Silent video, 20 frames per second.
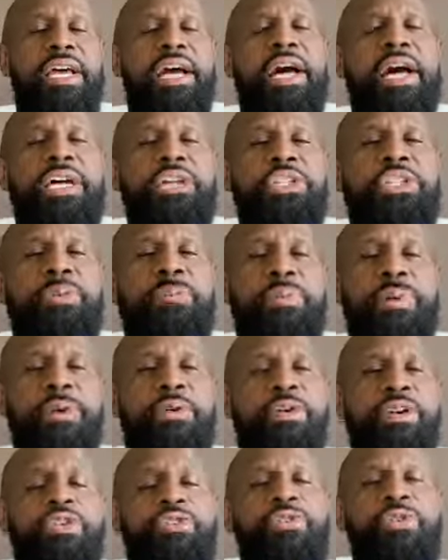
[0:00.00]
A
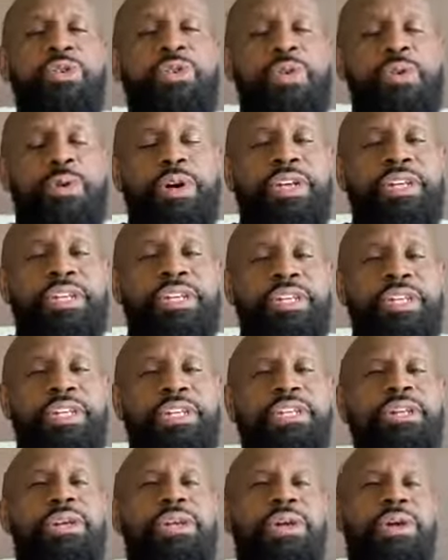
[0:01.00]
spiritual
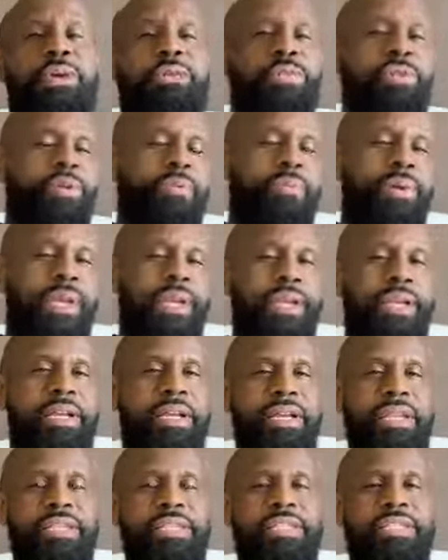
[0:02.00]
Christian would be
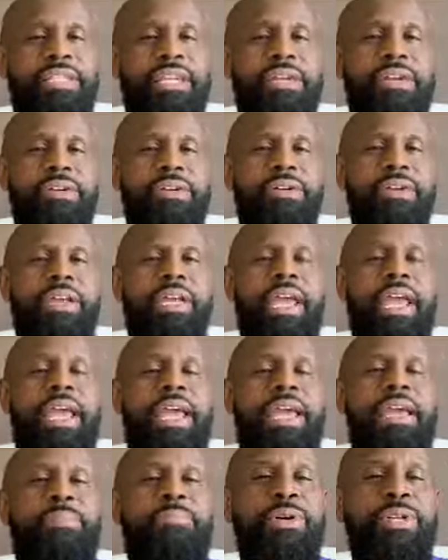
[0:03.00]
considered
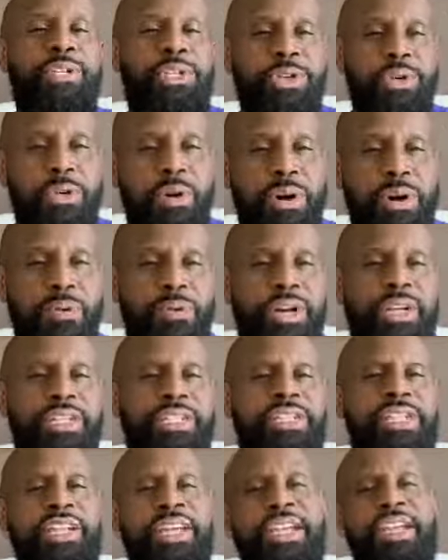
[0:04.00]
a mature
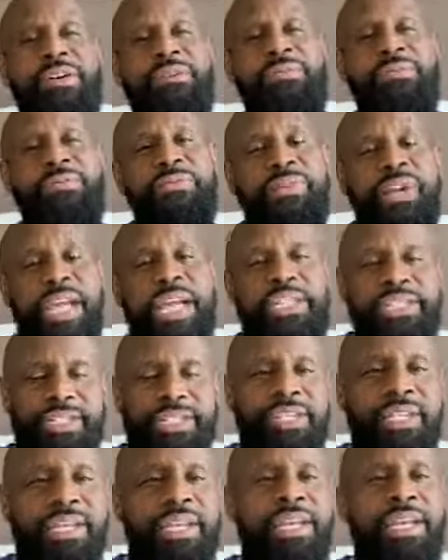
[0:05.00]
Christian, and a
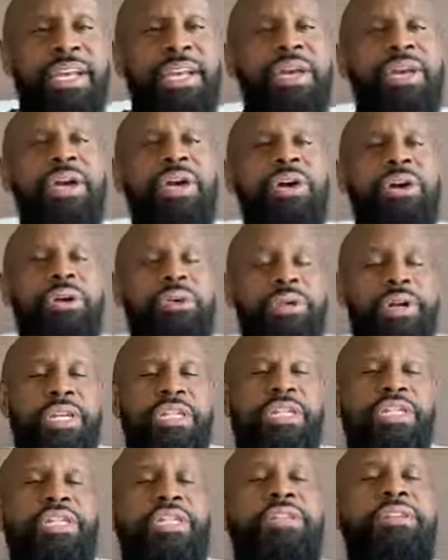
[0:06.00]
fleshly
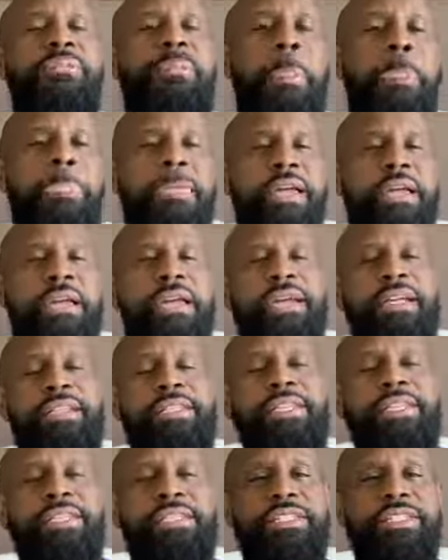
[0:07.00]
Christian is
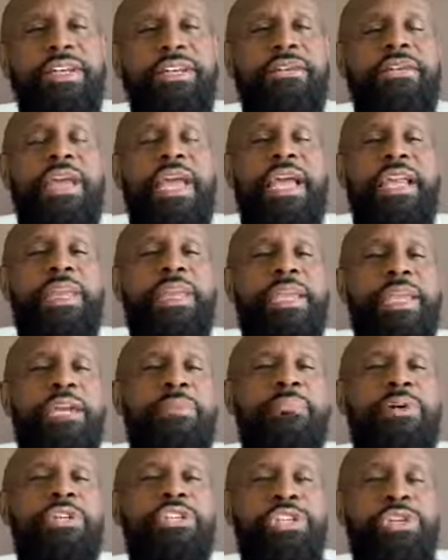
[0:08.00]
considered an
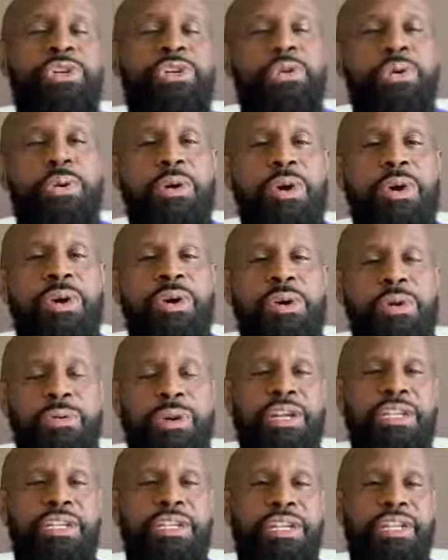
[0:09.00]
immature
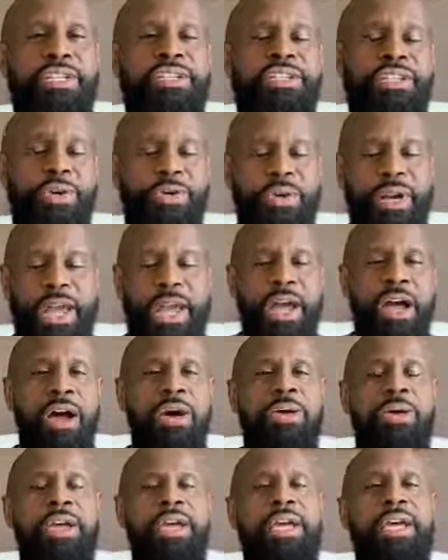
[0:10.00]
Christian. So
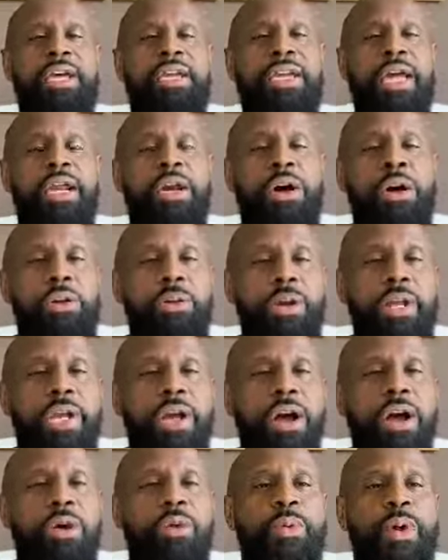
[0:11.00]
now, not only
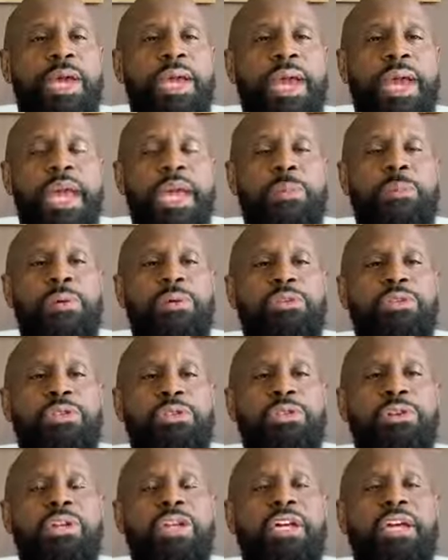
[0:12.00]
are we able
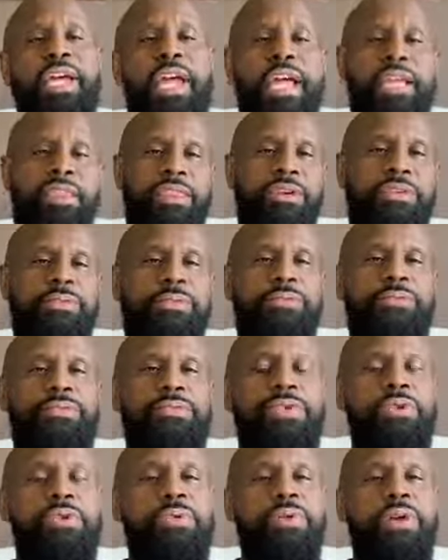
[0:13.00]
to look at the
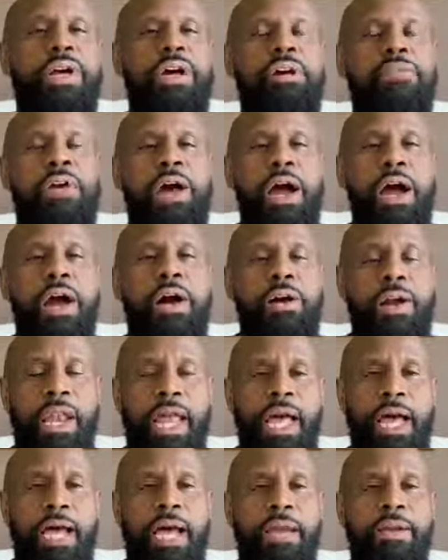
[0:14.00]
fruit of our
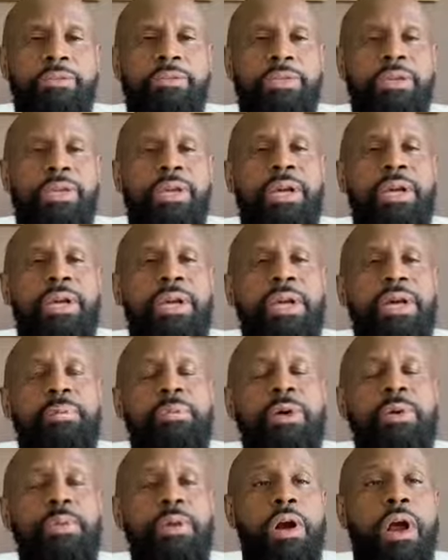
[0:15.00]
lives,
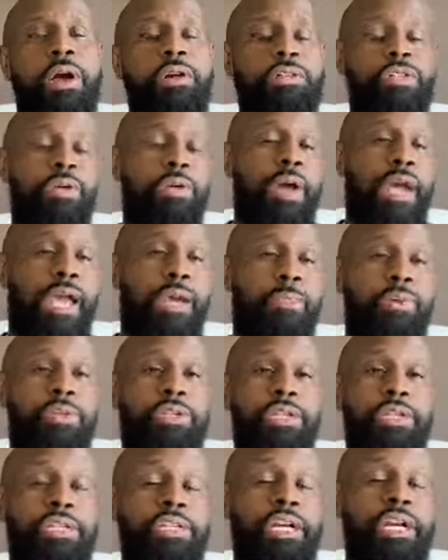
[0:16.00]
but we're also able
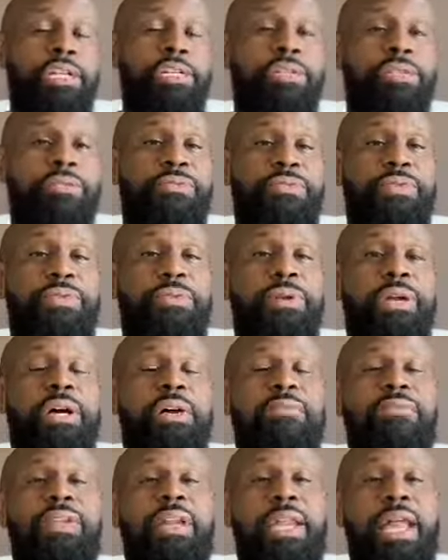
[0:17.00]
to judge the fruit
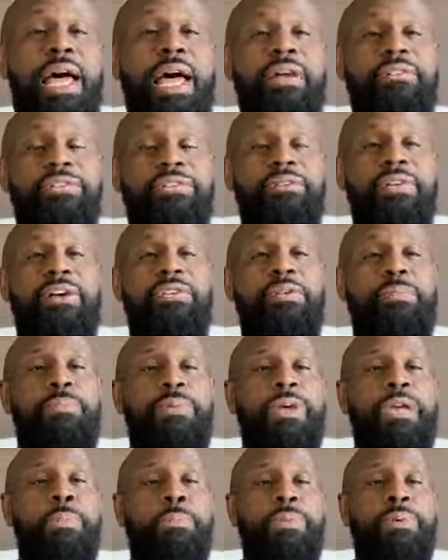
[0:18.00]
of the lives of other
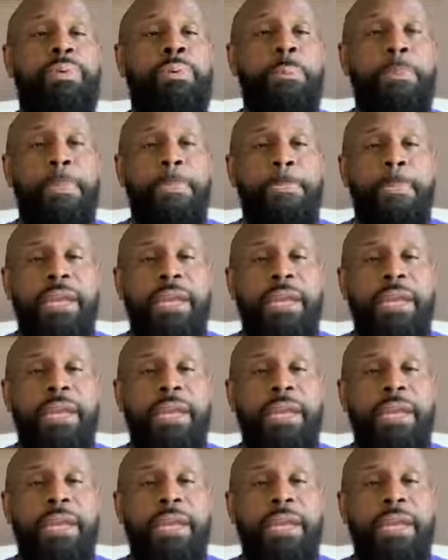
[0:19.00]
people.